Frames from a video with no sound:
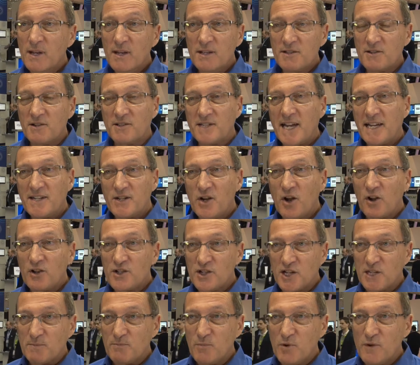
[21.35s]
So
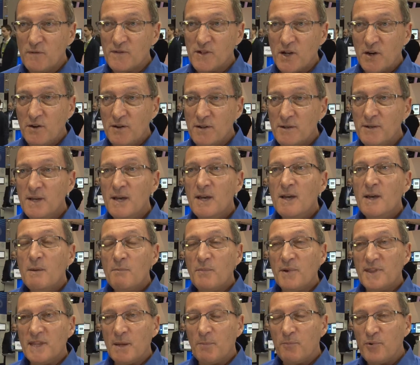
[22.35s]
technology has moved on,
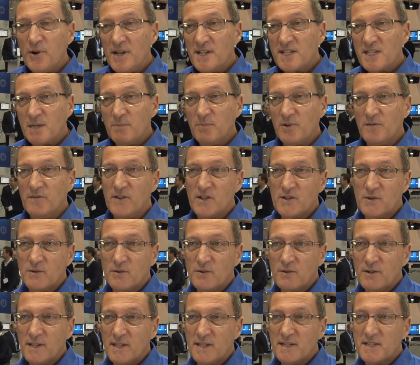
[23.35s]
but the principle of it
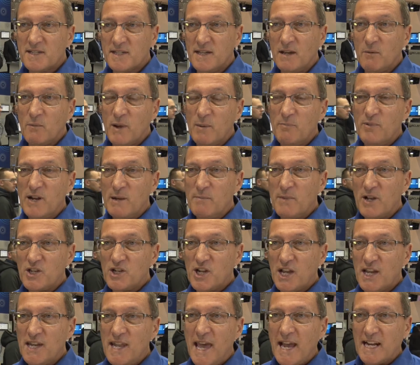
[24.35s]
all is that we pretty
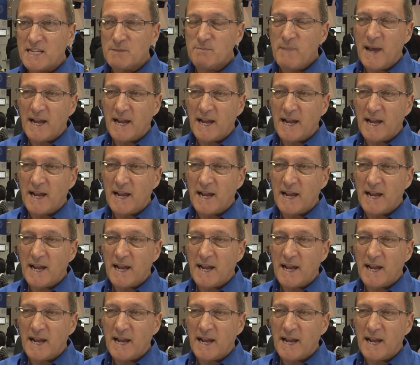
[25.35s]
much connect